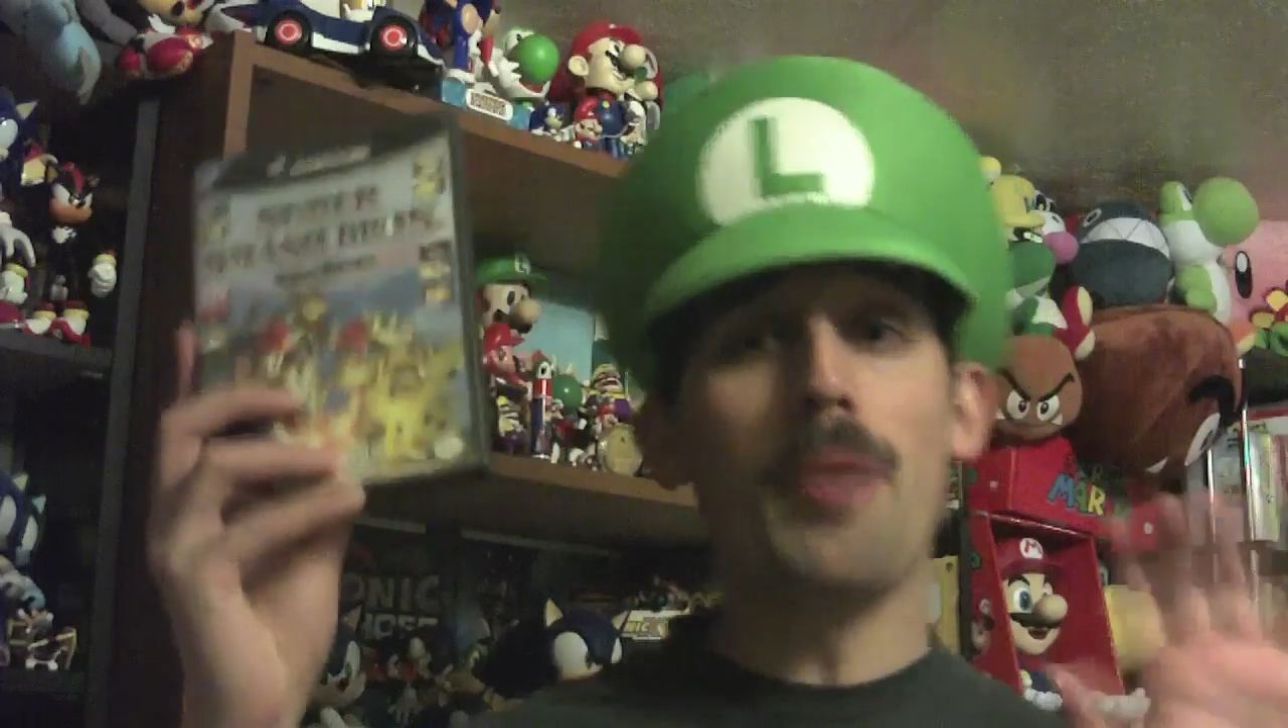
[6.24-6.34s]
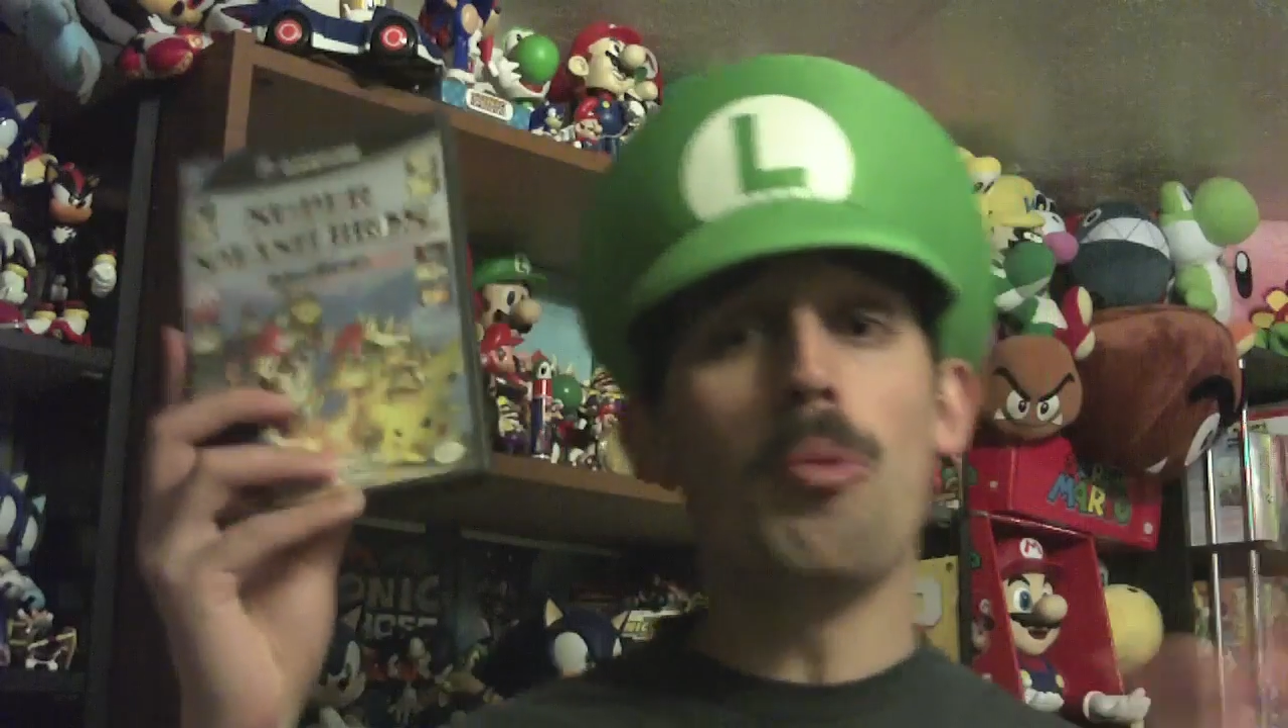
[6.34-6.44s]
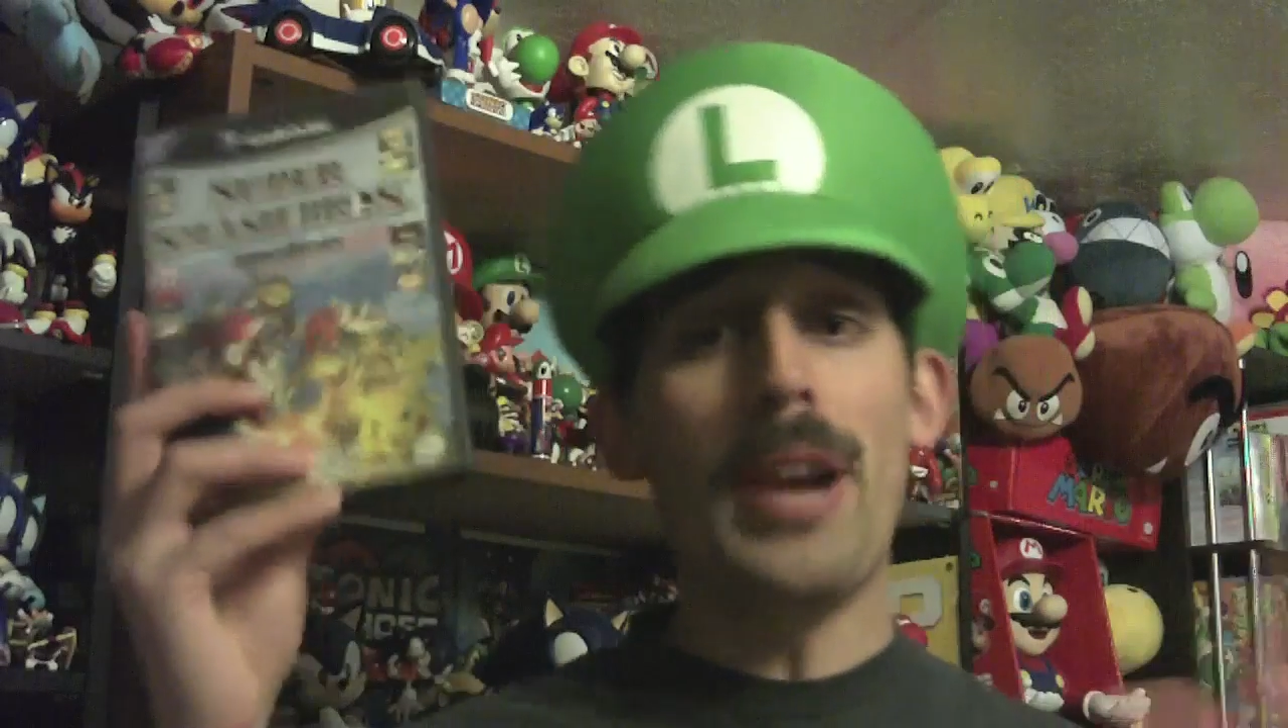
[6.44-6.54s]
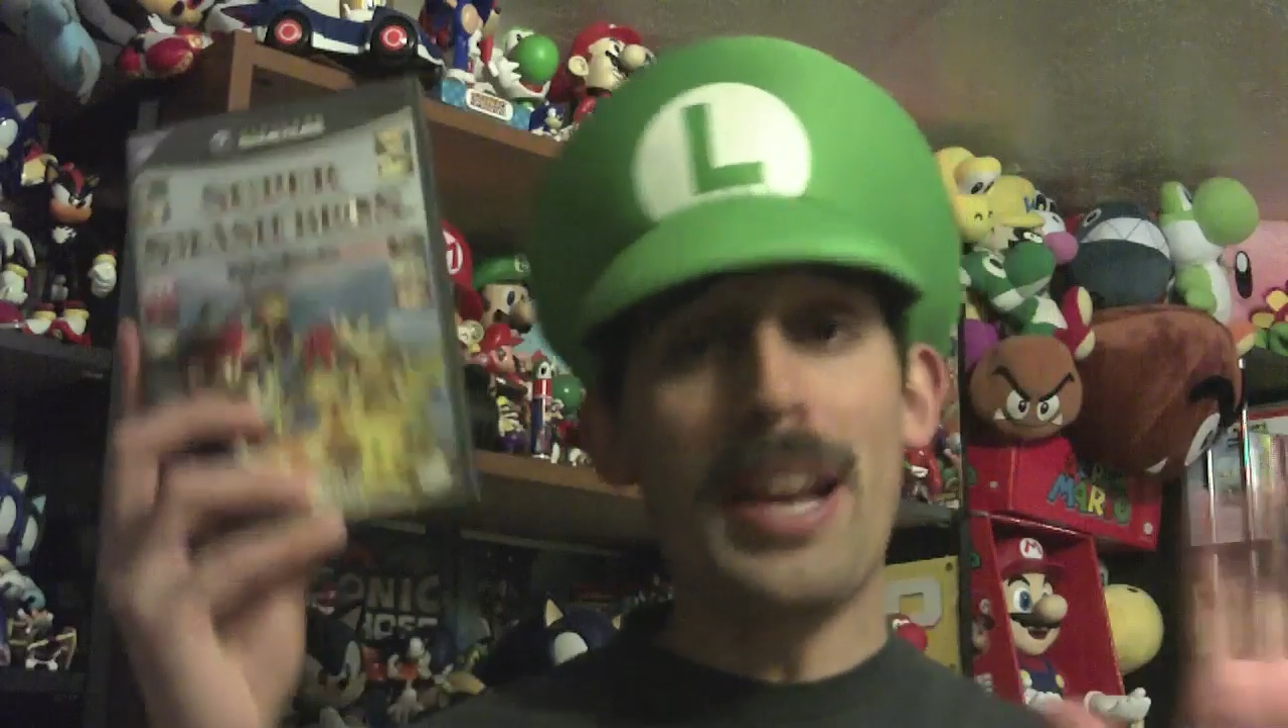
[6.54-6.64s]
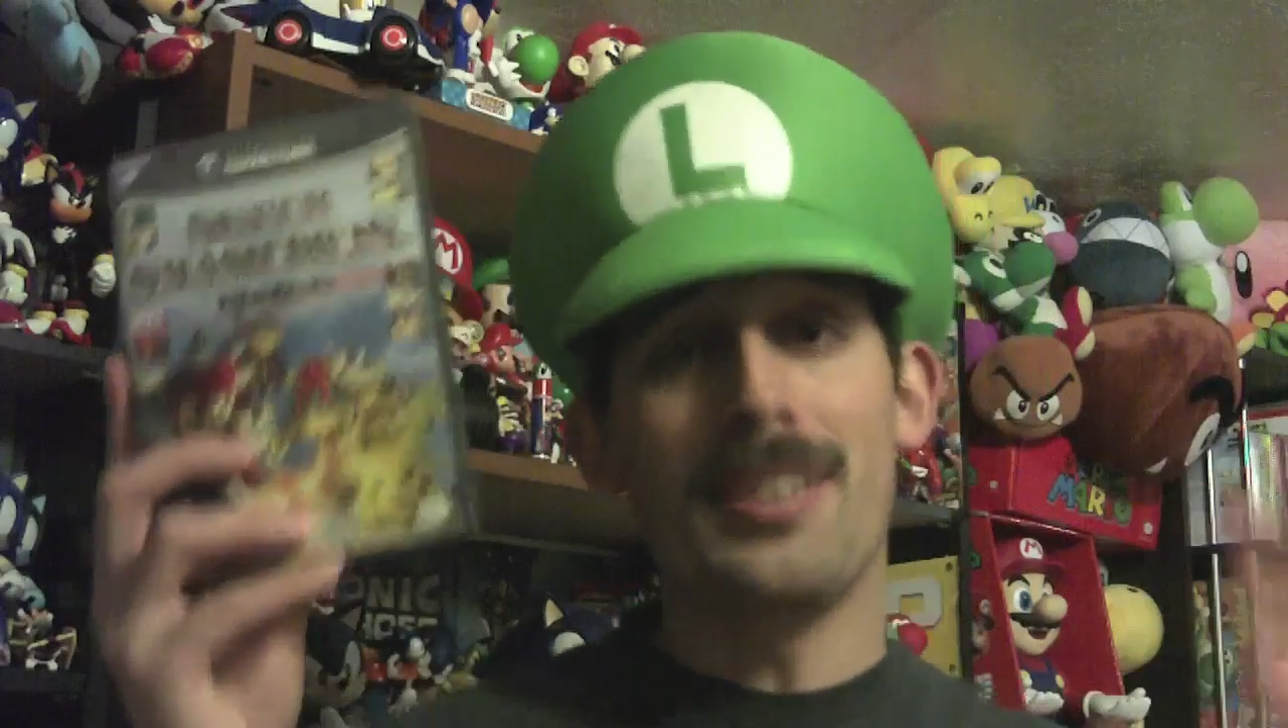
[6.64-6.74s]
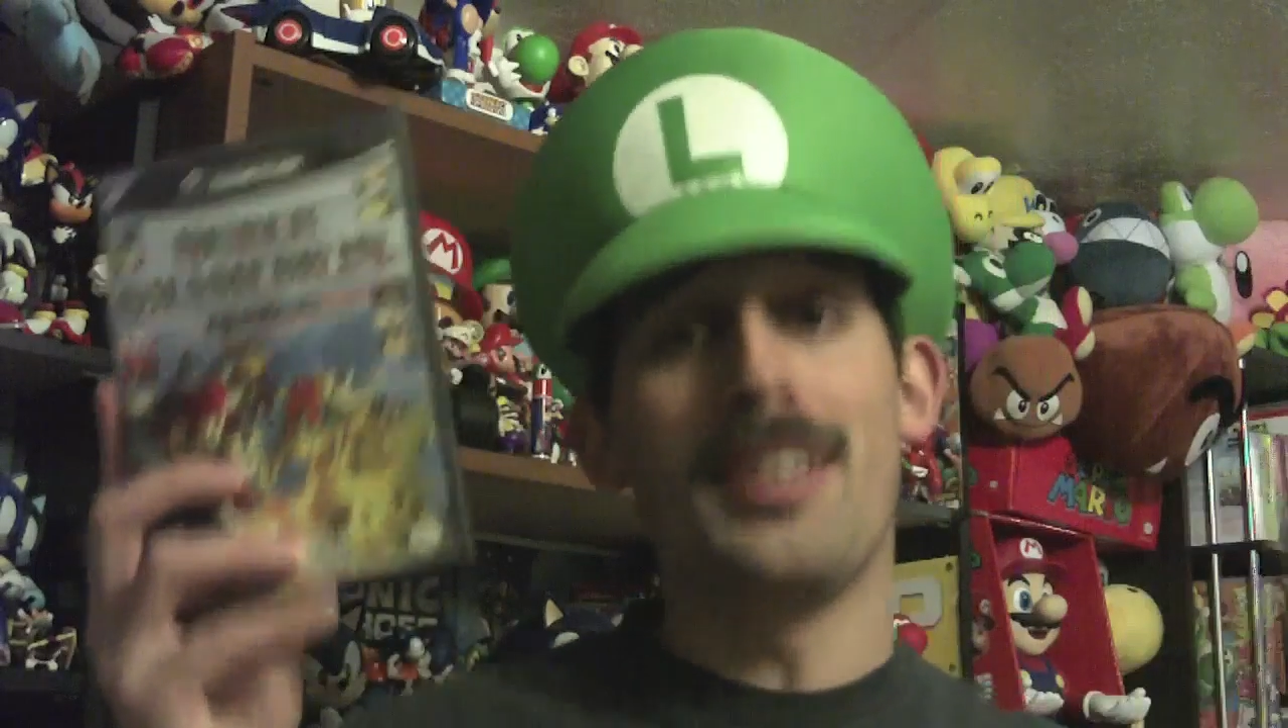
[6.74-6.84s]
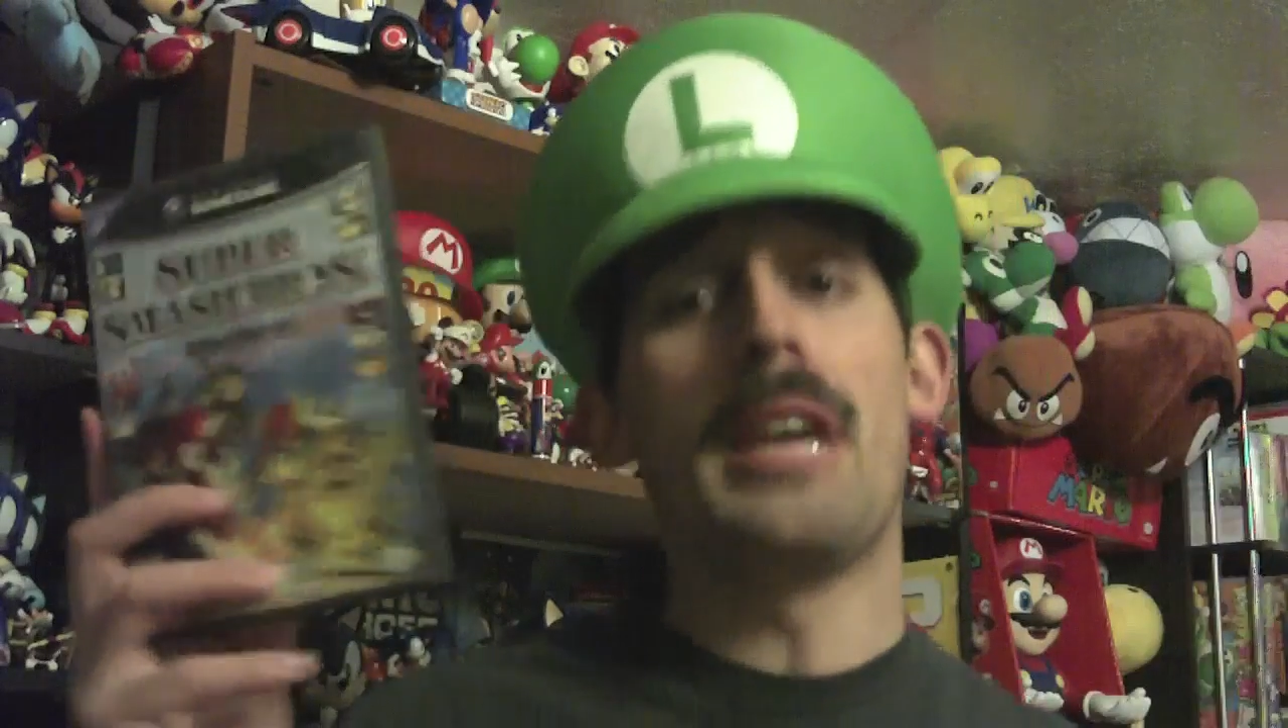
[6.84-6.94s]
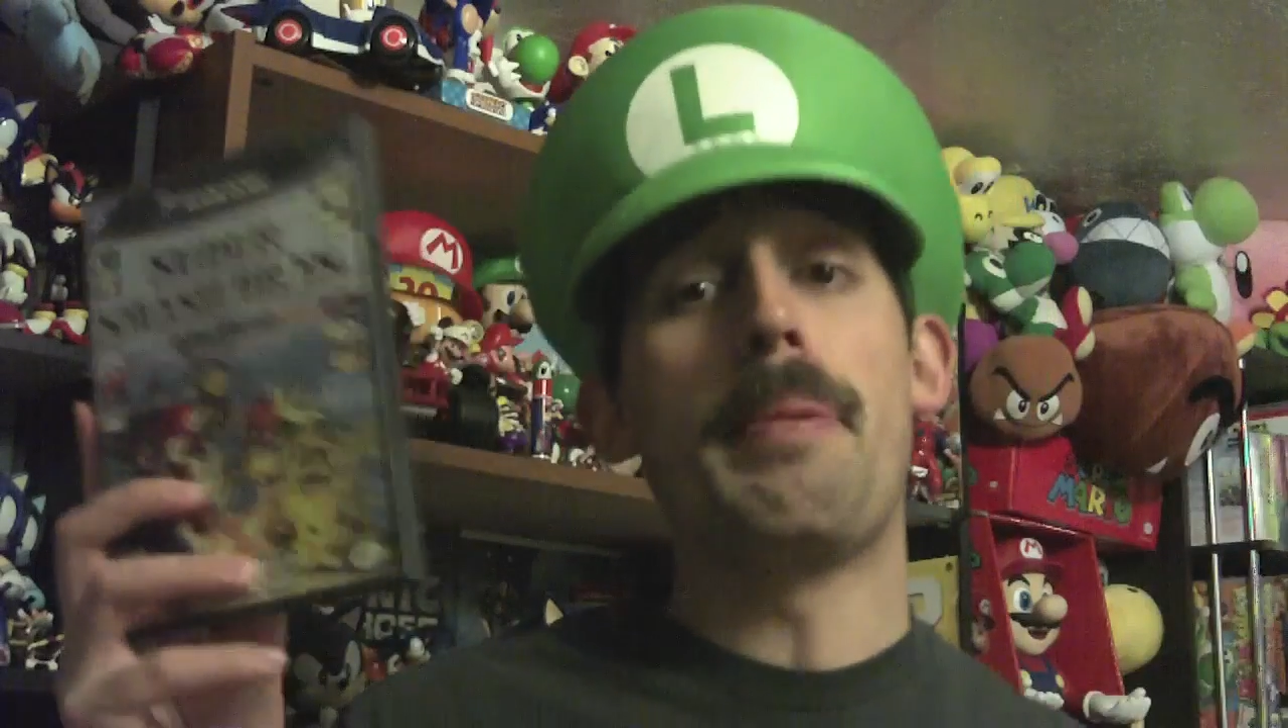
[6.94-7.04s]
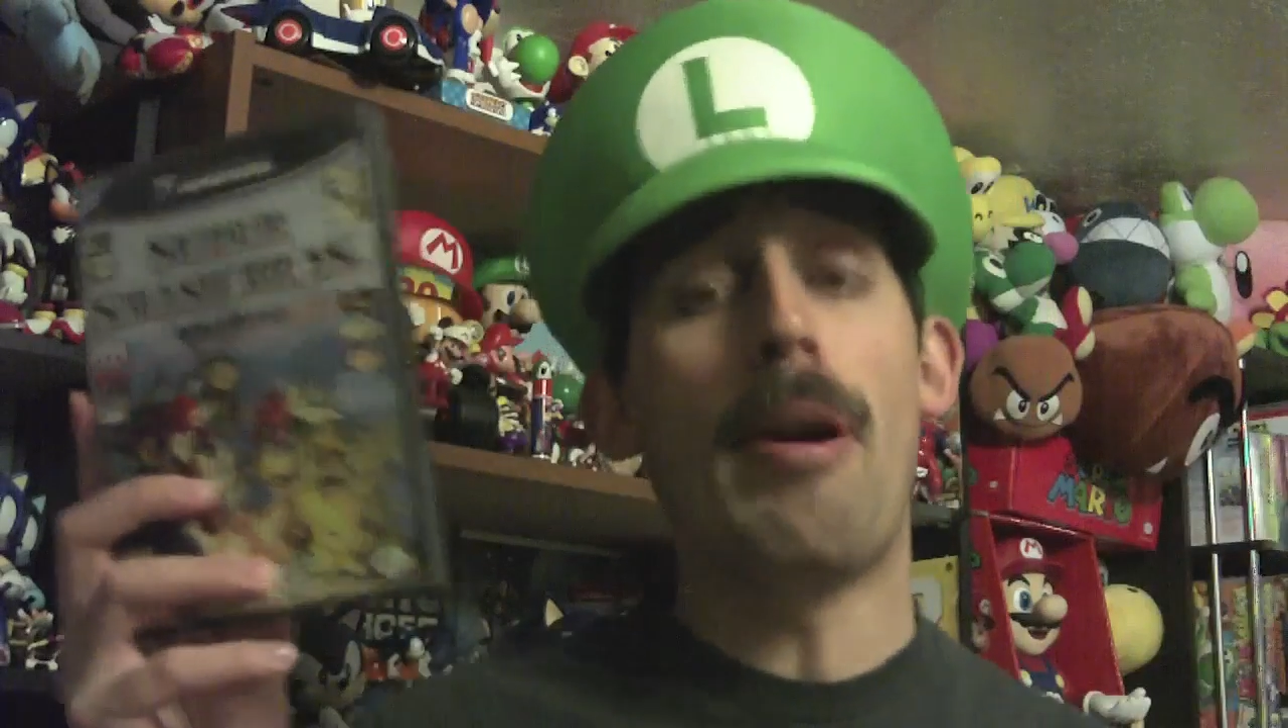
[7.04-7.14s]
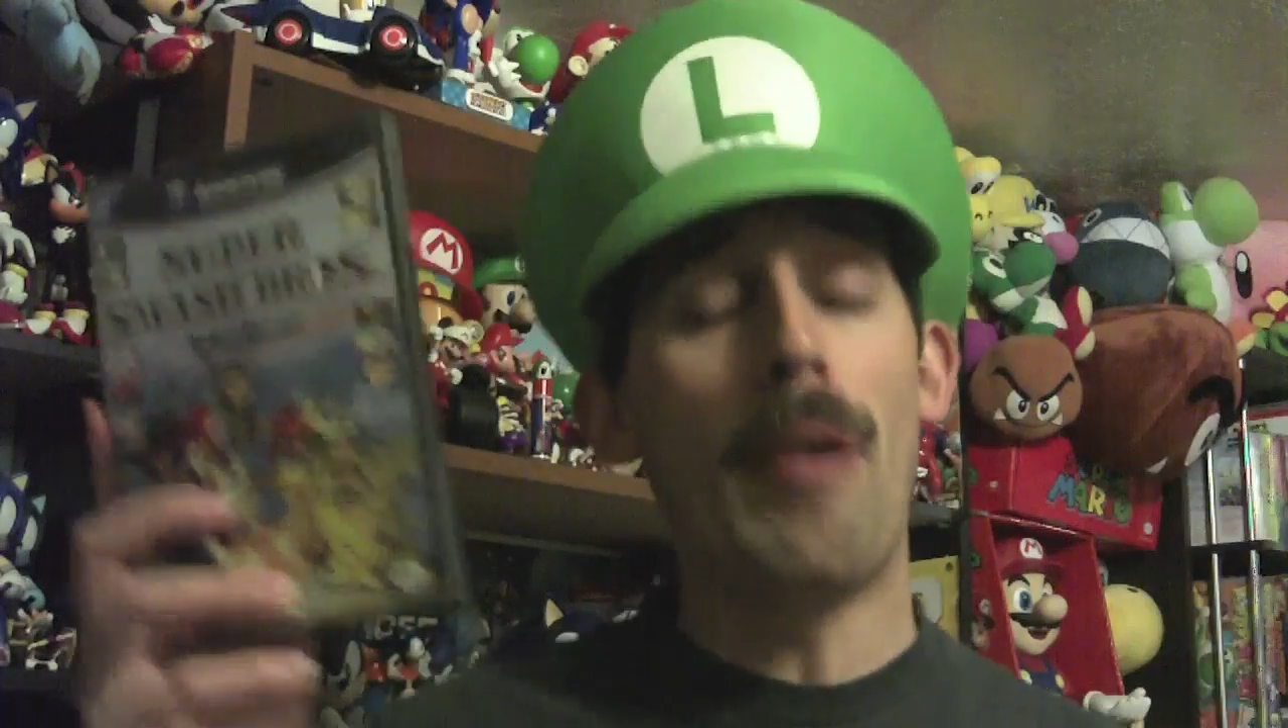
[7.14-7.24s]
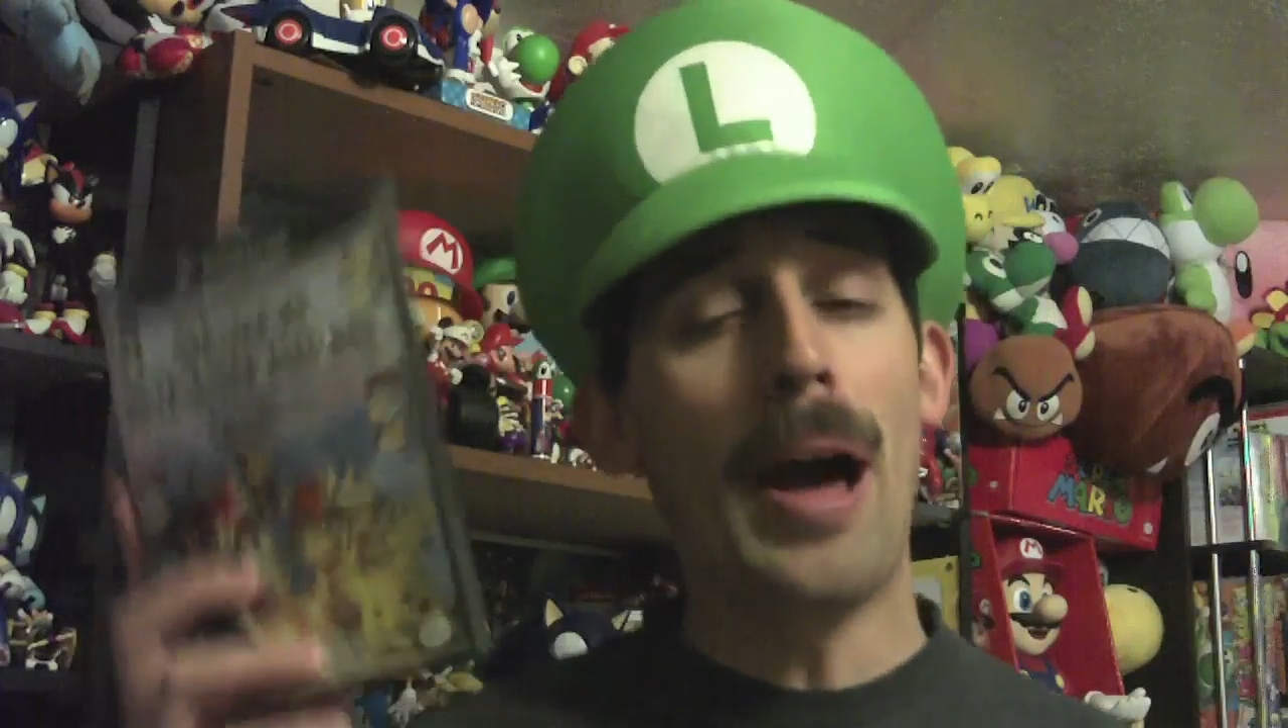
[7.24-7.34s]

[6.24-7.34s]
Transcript: I ranted about